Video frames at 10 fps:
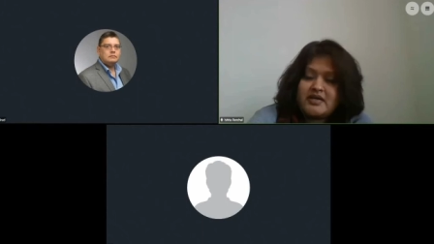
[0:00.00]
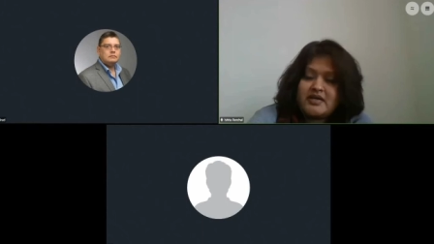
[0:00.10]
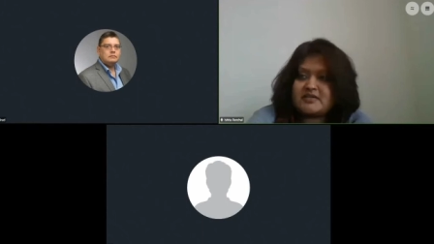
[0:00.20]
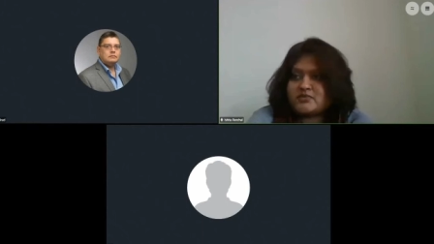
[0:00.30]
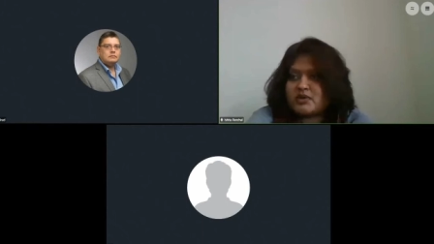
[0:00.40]

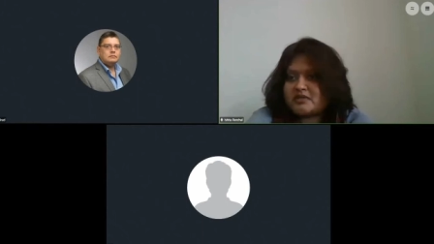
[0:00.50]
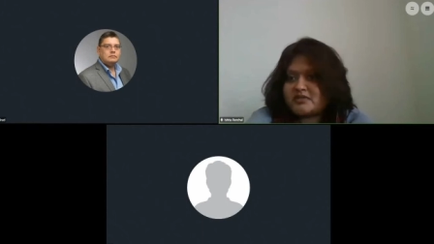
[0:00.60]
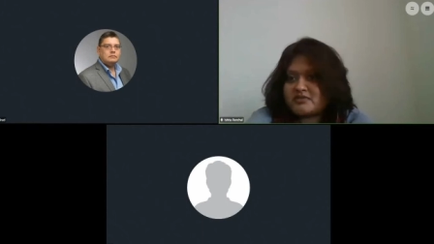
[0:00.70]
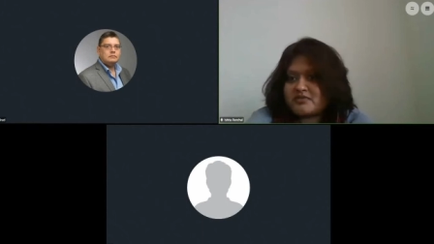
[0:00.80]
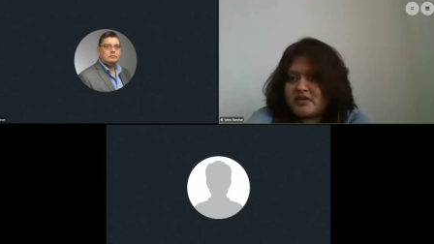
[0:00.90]
as well as a
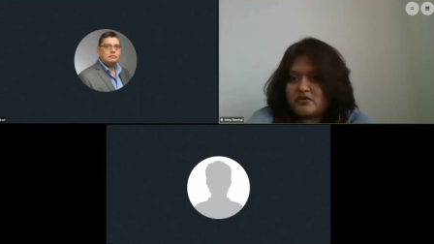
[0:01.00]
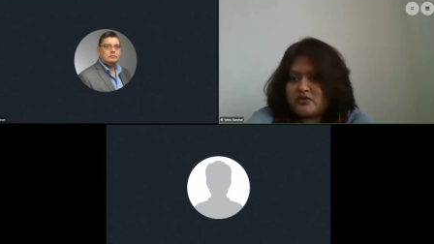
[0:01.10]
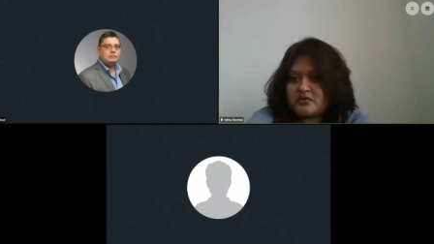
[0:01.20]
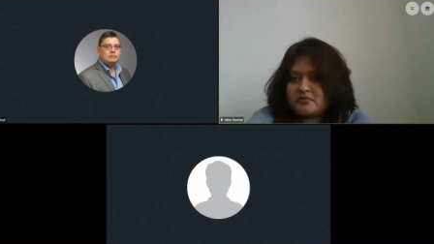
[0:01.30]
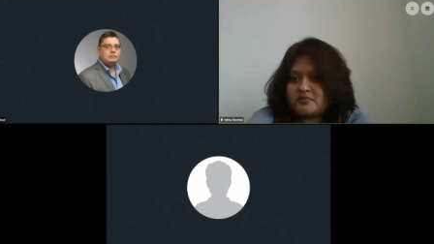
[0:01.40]

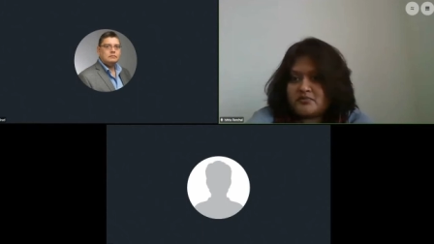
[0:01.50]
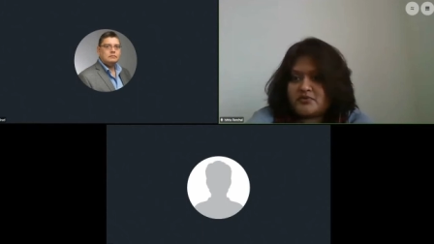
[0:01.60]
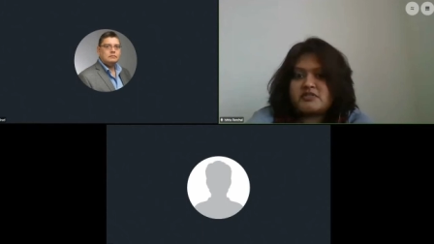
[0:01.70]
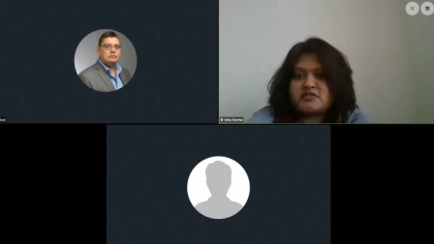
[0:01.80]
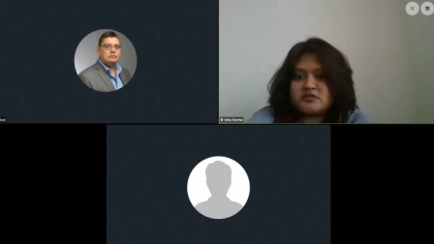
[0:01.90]
regular
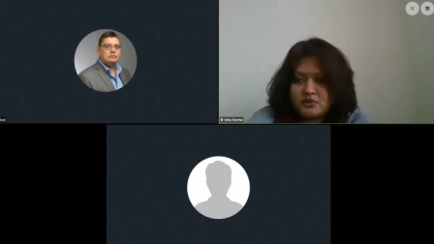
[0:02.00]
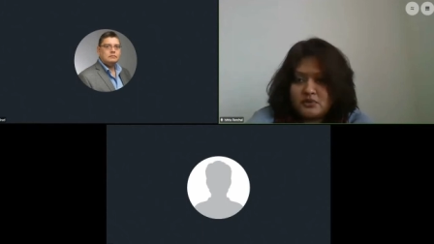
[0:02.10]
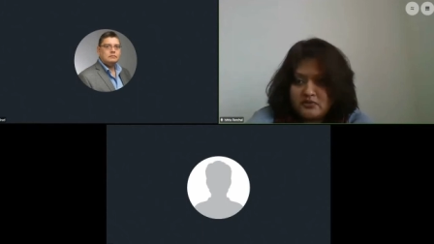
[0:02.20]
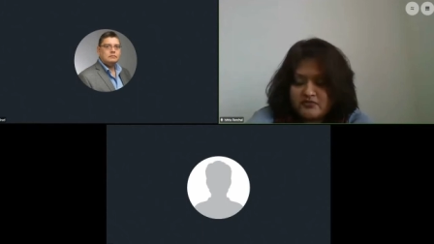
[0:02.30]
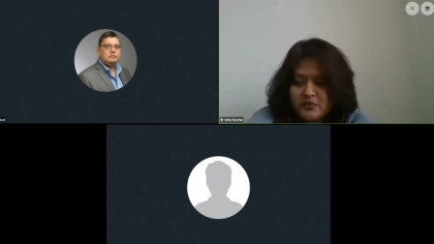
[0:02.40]
printable
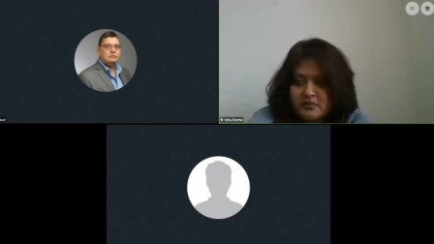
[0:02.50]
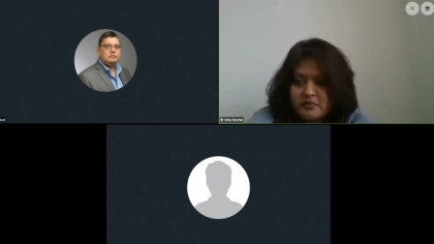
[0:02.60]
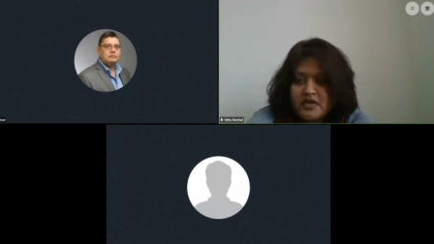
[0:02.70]
form.